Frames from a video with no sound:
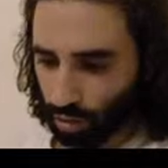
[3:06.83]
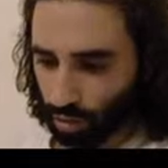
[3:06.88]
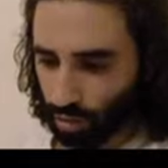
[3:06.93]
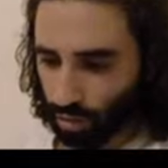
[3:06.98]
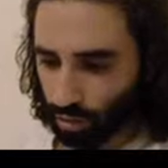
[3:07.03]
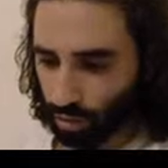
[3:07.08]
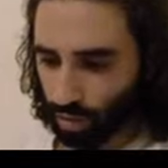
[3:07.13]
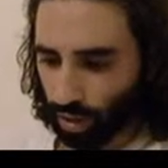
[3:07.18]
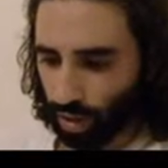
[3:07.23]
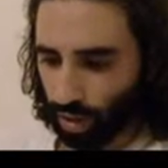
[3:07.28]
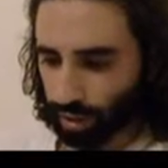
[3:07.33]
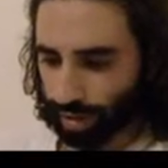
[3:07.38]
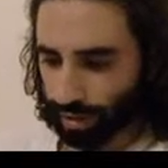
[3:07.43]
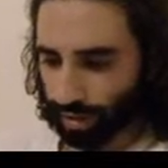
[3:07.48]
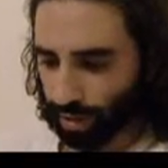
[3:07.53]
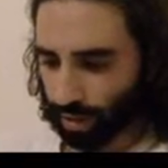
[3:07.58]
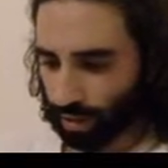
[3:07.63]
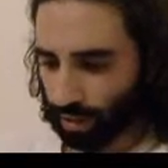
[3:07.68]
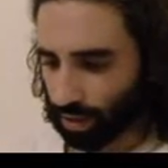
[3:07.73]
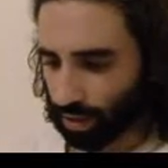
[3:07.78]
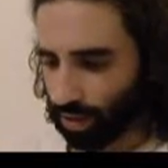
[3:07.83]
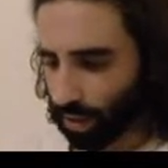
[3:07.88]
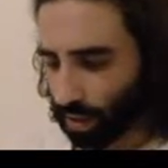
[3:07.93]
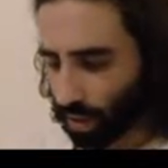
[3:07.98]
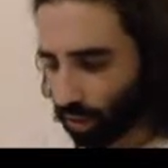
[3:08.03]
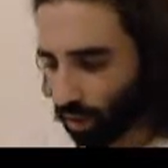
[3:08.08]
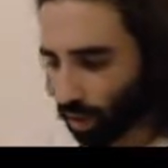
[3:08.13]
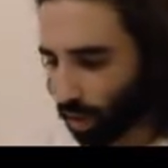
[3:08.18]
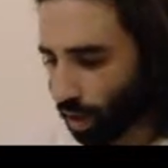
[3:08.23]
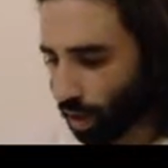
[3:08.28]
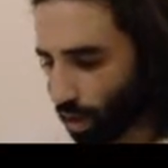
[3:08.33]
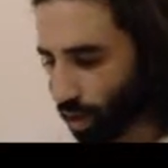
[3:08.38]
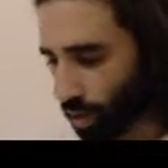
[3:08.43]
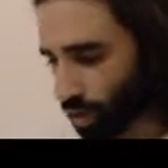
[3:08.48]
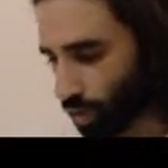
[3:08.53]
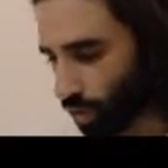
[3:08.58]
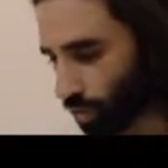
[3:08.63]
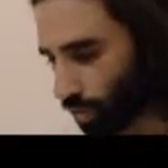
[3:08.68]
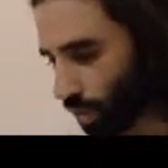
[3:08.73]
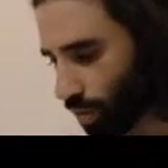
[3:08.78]
Do you not see that Allah
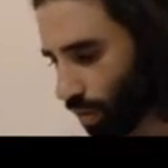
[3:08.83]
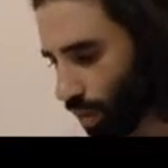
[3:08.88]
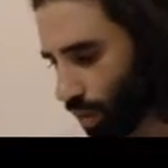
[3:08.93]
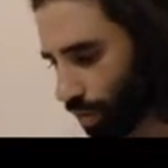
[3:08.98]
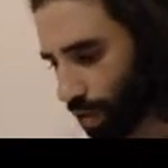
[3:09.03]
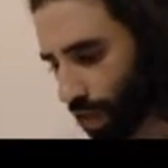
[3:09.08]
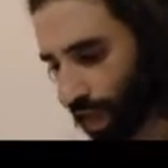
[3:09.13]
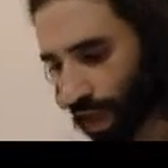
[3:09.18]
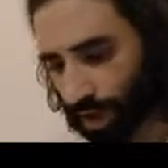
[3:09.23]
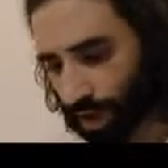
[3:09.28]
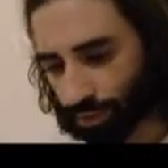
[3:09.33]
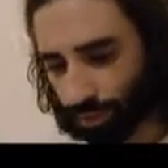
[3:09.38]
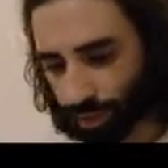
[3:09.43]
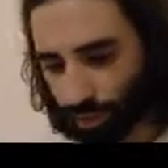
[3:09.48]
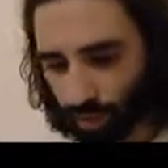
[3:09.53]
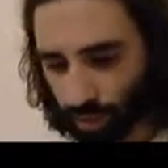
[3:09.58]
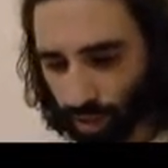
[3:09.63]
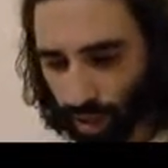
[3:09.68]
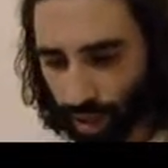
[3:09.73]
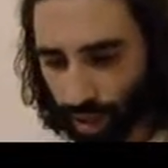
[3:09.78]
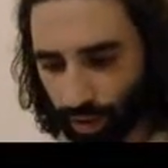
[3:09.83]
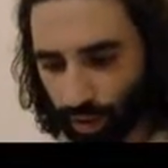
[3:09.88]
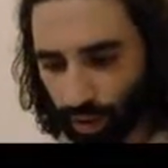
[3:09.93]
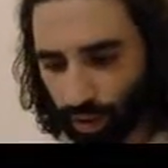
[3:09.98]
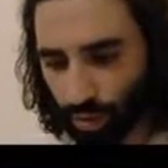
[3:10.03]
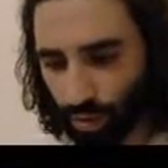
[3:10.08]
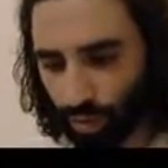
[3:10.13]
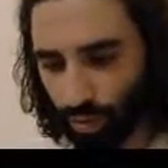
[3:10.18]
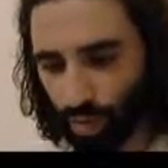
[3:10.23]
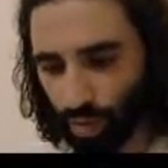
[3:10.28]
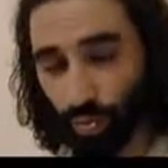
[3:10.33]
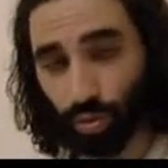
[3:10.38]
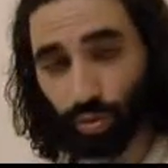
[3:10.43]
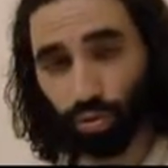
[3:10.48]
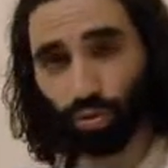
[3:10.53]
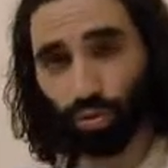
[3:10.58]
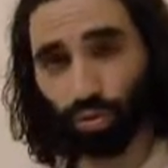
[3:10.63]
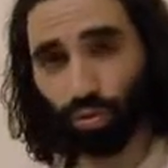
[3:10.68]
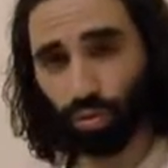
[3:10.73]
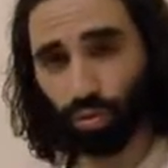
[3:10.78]
has created the heavens and the earth
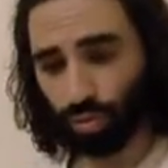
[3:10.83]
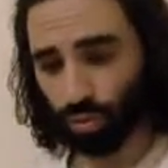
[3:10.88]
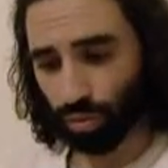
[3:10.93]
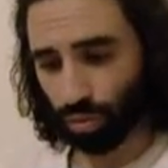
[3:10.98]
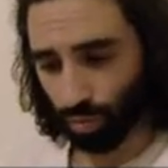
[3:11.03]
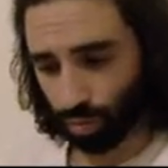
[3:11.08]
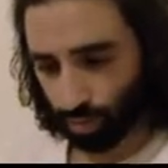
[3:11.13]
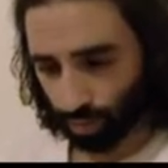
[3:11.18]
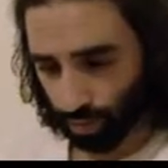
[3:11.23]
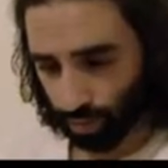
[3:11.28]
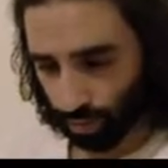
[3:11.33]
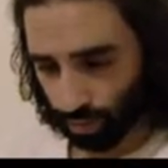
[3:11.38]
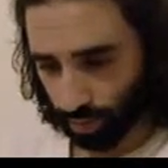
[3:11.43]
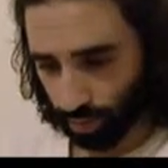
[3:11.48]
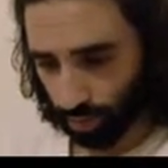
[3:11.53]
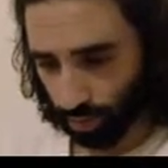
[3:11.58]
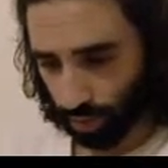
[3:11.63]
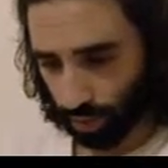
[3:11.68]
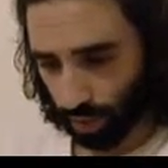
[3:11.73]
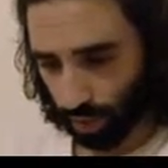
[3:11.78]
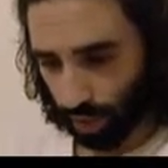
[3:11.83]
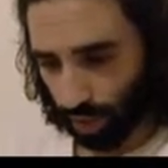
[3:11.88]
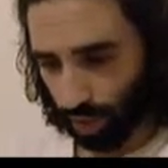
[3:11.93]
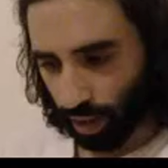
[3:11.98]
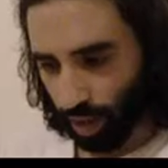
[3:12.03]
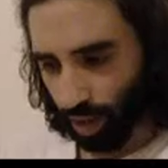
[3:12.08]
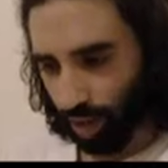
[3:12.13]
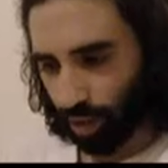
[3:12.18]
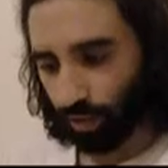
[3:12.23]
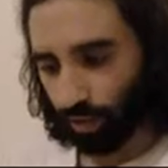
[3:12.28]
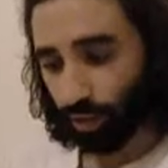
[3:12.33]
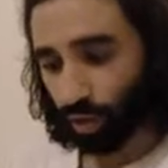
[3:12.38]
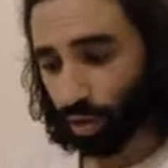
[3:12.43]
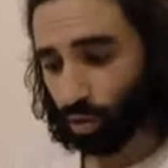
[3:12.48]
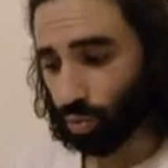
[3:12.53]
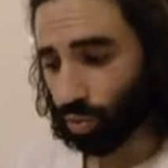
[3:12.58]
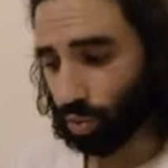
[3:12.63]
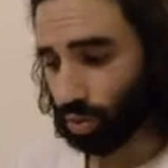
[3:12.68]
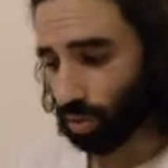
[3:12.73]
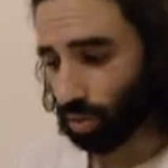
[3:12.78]
with truth? If
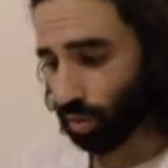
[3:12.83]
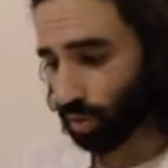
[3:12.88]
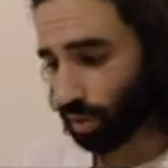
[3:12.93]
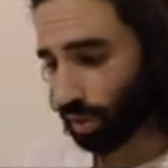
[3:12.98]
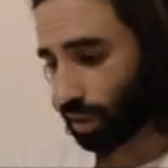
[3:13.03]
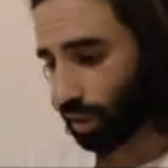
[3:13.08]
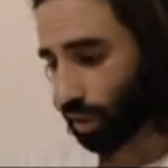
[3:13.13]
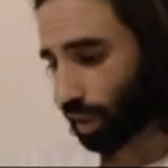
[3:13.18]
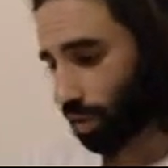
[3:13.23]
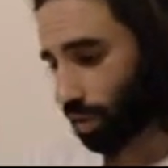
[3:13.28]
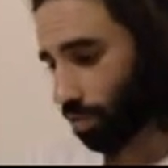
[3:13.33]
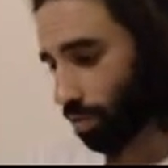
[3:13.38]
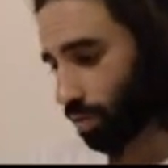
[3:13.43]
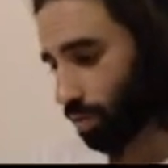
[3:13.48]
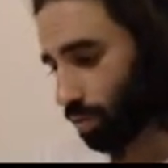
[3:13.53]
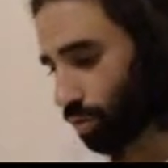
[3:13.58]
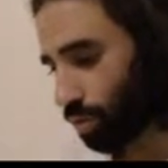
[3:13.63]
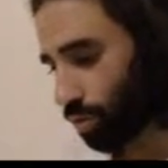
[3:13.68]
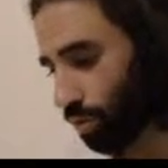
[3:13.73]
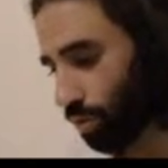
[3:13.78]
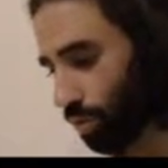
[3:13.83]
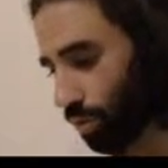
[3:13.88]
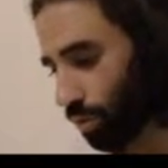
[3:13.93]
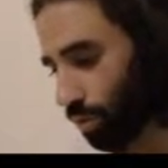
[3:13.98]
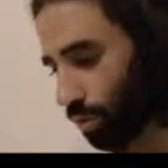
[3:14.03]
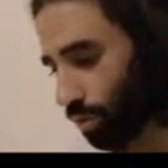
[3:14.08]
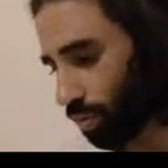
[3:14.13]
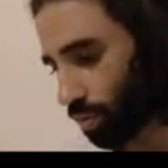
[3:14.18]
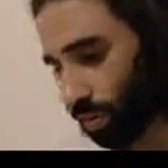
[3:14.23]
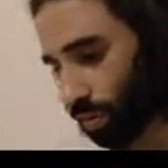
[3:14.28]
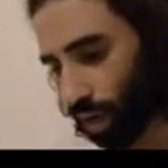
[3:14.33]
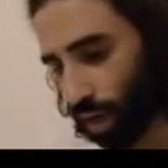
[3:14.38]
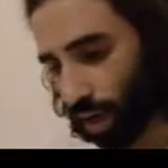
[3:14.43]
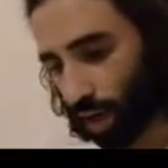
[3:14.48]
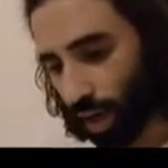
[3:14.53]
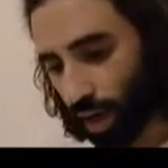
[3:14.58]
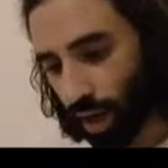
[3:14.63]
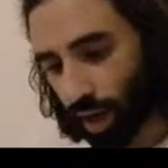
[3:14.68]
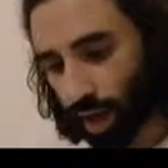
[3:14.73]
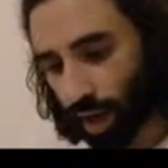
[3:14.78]
he wills, he can remove you
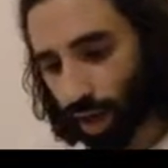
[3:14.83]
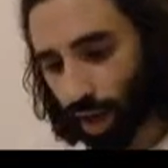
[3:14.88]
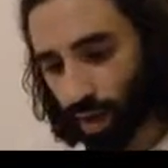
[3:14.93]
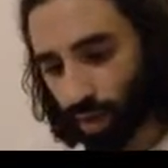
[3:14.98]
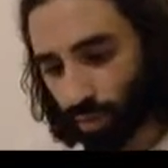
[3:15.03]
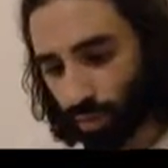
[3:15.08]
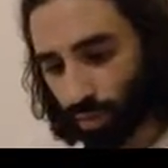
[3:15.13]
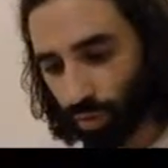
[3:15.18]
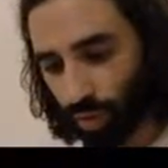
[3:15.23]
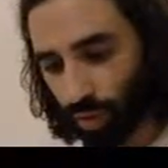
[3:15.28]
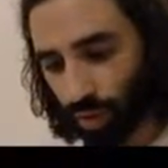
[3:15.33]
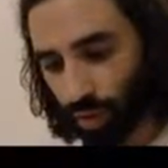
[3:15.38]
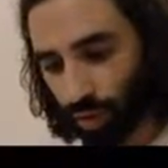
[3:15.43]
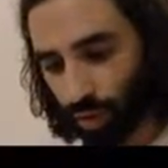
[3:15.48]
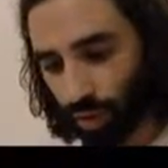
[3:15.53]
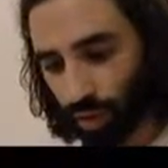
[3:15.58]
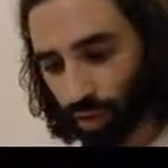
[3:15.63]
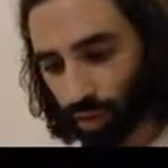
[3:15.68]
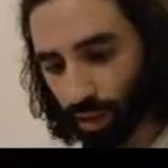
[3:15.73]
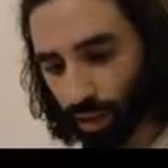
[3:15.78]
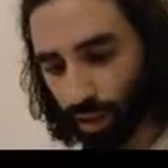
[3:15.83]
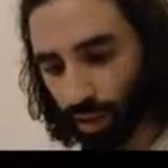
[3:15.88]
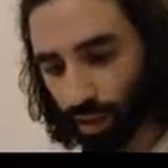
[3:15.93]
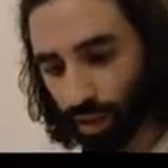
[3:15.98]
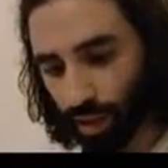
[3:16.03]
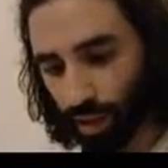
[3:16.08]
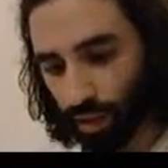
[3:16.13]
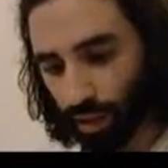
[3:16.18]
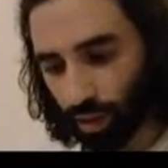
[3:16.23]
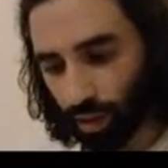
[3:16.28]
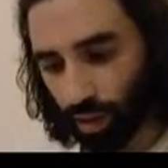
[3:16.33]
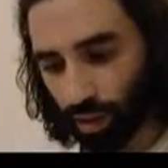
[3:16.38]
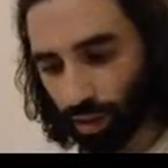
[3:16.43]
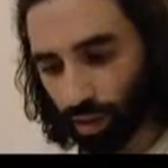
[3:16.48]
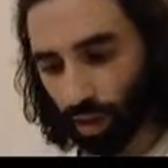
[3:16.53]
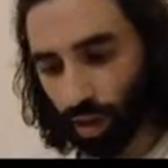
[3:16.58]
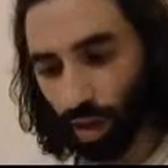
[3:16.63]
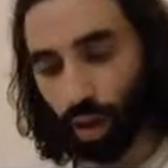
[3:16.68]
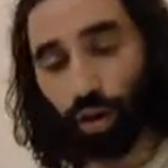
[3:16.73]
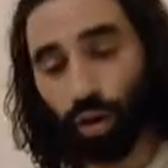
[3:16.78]
and bring in
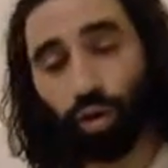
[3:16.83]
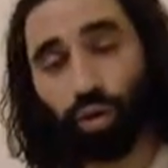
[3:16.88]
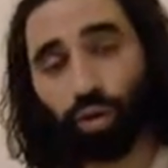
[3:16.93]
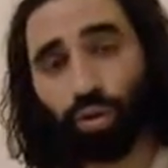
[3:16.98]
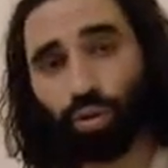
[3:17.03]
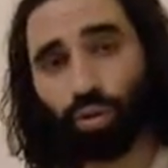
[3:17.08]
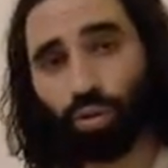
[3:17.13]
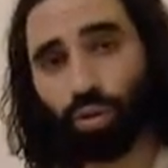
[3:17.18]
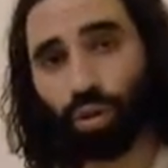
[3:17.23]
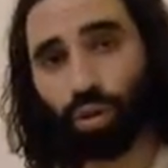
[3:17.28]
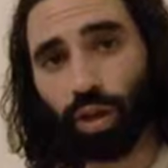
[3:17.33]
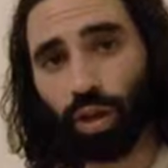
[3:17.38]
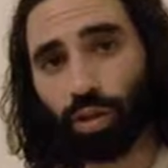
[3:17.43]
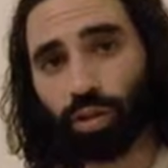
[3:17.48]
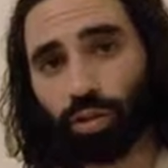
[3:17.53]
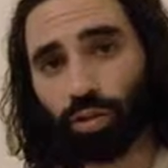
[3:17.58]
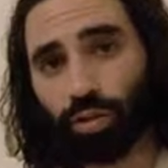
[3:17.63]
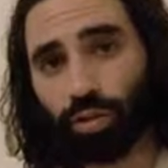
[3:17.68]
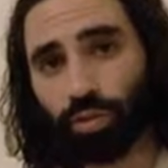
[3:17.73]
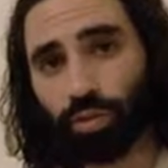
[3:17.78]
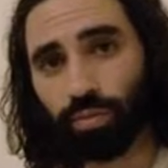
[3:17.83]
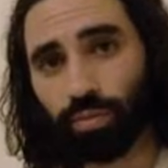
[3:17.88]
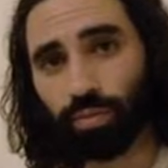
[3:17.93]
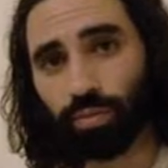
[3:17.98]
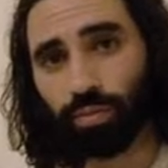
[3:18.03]
a new creation.